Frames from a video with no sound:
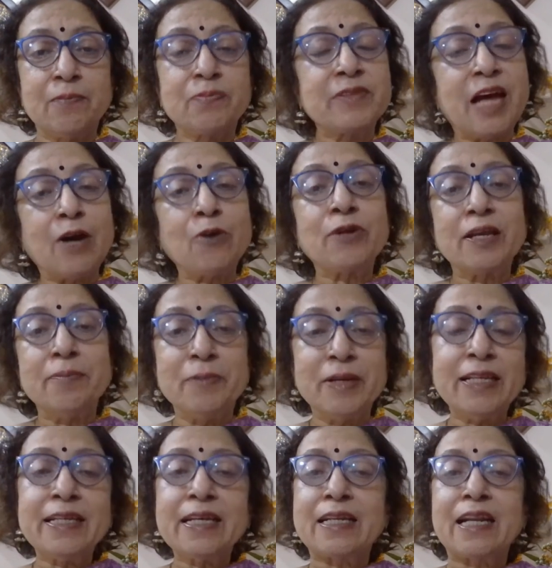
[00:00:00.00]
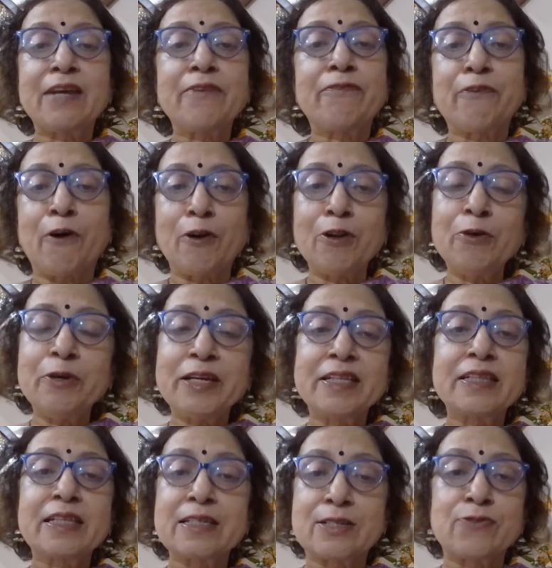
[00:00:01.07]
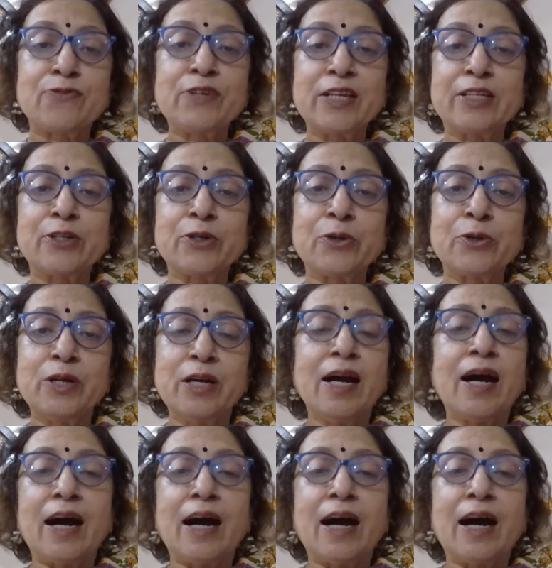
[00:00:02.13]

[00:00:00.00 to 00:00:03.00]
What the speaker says: Now immediately following this video,